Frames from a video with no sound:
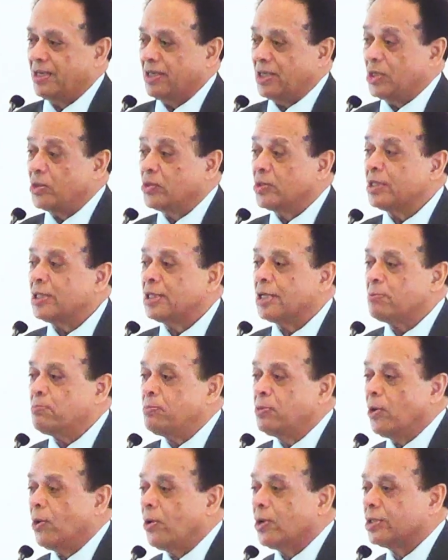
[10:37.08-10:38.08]
you in
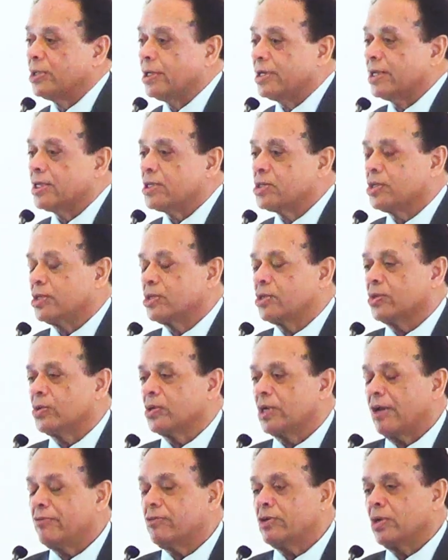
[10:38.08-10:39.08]
the poor, the
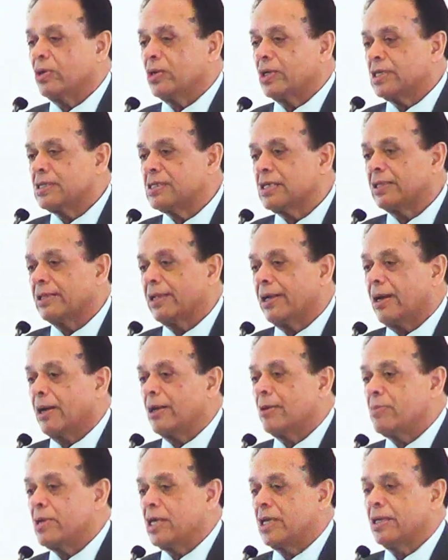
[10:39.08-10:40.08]
destitute. Have you noticed in the
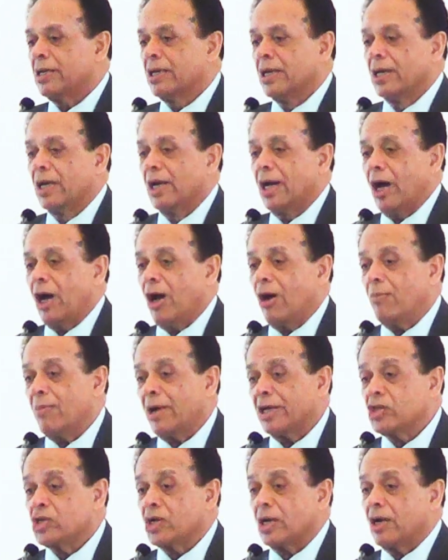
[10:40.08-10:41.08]
IB, how
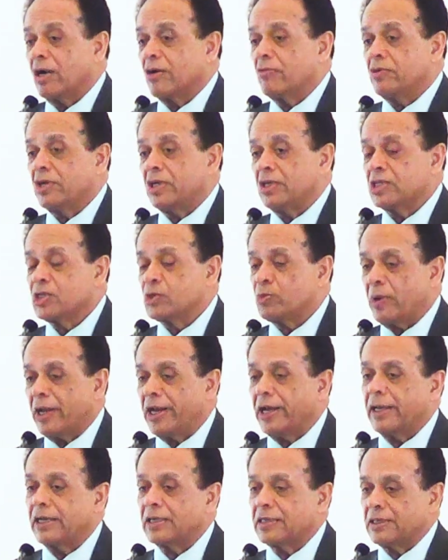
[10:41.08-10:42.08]
much are we
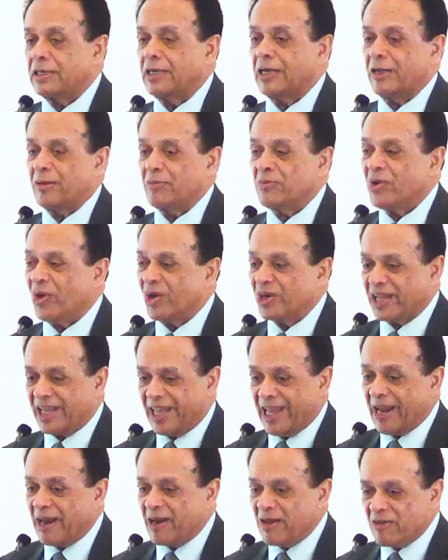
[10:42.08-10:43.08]
spending time on
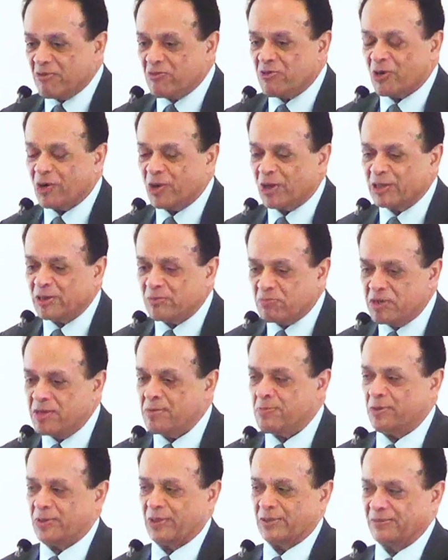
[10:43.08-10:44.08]
caring for other
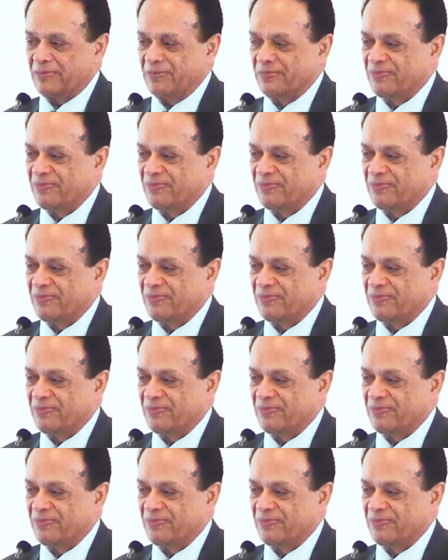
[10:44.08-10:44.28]
people?